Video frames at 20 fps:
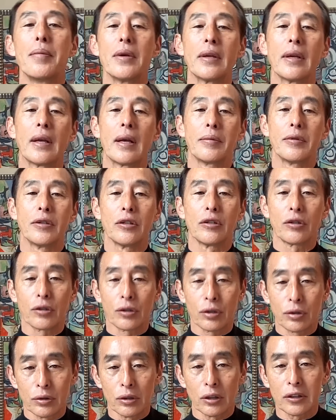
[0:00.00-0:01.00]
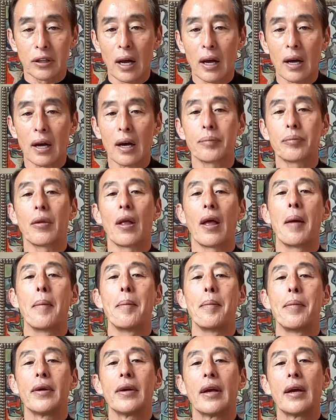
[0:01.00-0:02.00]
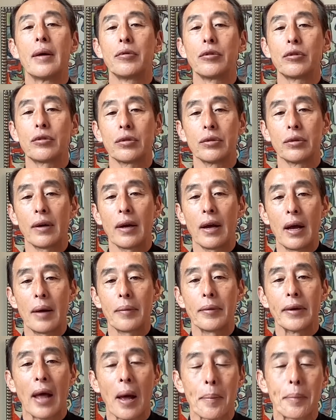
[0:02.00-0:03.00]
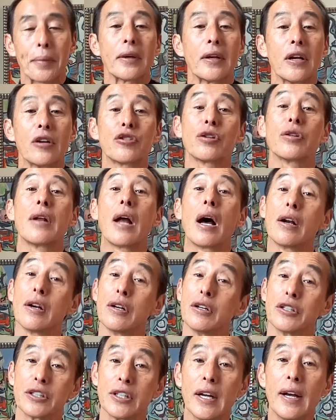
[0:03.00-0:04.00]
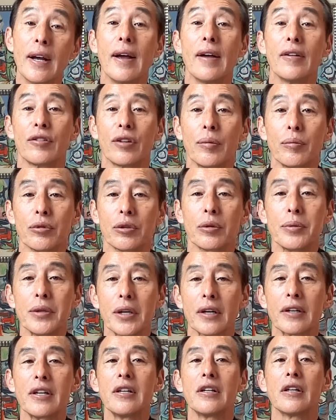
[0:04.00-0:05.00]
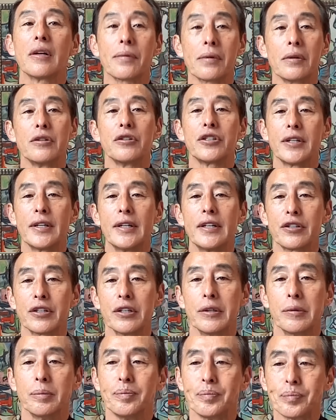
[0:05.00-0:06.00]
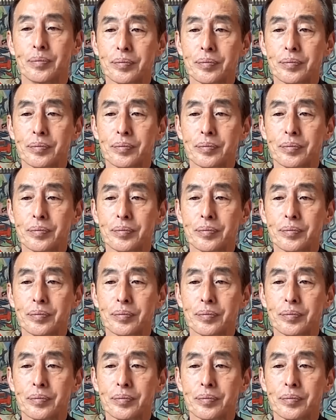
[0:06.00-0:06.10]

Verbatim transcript: being able to adapt and being able to have an application knowledge seems to be a key differentiation.